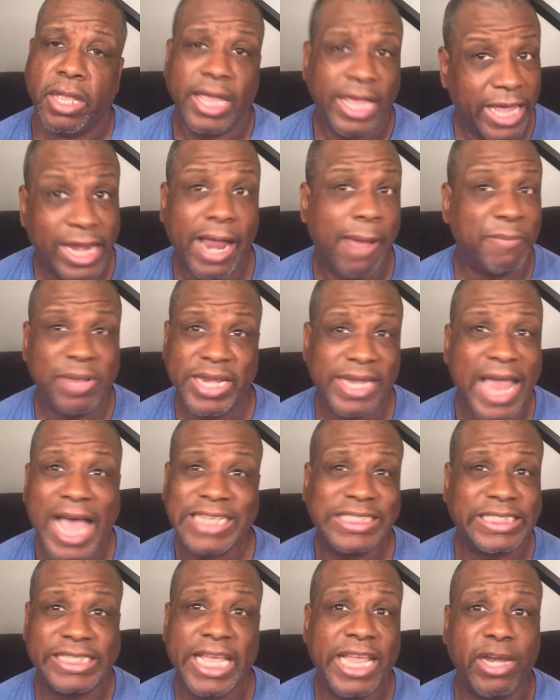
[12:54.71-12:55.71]
And I mean,
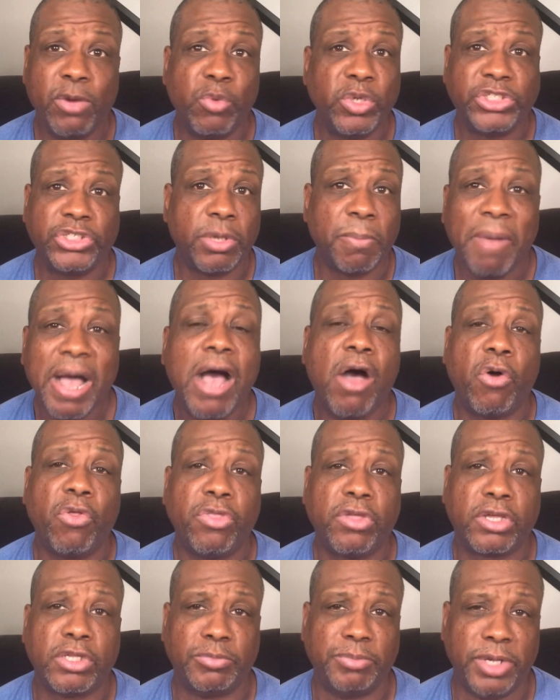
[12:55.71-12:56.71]
not saying it with your
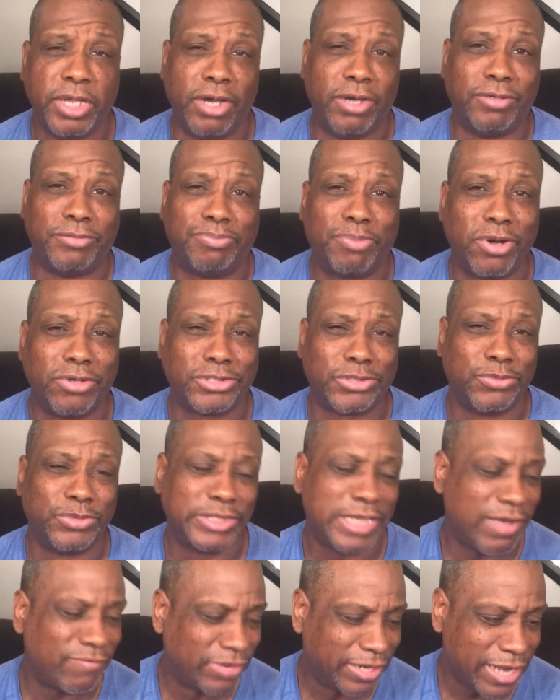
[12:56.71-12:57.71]
mouth, because me and the person was
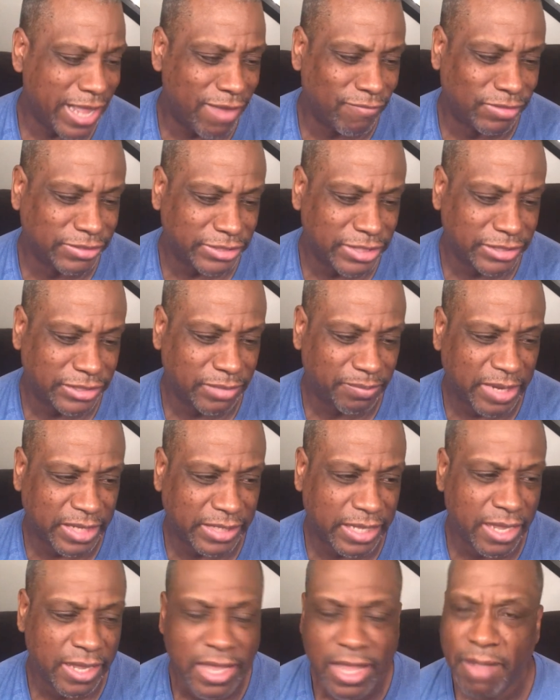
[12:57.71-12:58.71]
having a conversation about
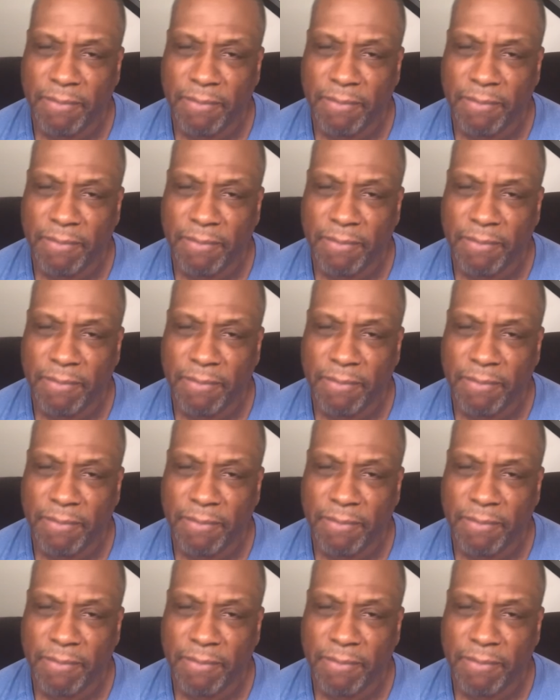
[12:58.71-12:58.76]
that,